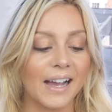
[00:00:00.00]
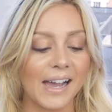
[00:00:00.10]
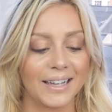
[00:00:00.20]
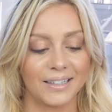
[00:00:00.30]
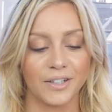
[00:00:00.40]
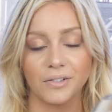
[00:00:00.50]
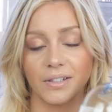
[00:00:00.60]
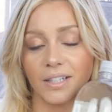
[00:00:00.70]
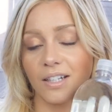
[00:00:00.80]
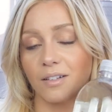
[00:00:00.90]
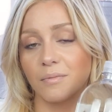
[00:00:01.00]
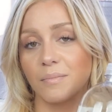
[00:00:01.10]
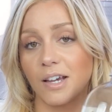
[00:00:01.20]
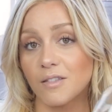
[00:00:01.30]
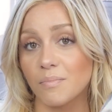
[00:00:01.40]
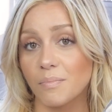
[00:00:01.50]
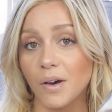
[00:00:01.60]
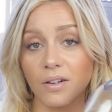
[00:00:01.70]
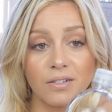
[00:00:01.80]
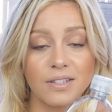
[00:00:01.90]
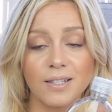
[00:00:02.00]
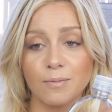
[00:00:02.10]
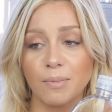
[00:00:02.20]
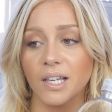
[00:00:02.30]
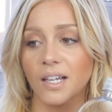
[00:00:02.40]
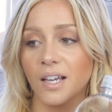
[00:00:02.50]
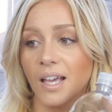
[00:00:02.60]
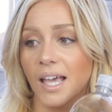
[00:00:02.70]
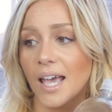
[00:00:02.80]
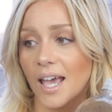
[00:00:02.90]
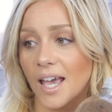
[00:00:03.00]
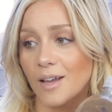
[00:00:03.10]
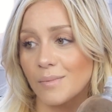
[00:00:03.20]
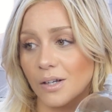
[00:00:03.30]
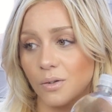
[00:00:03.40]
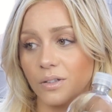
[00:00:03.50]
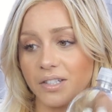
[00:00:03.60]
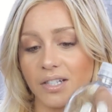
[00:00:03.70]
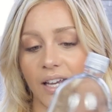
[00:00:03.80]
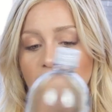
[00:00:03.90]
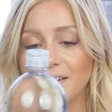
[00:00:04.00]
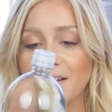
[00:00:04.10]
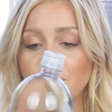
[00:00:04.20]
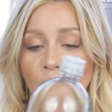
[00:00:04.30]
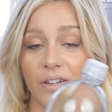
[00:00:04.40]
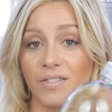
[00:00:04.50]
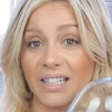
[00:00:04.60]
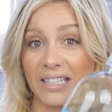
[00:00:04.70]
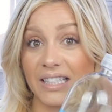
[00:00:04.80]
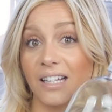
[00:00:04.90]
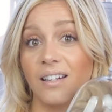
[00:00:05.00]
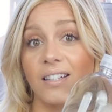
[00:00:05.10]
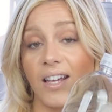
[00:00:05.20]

I literally get them by bottles this big, and my goal is to kind of have one of these a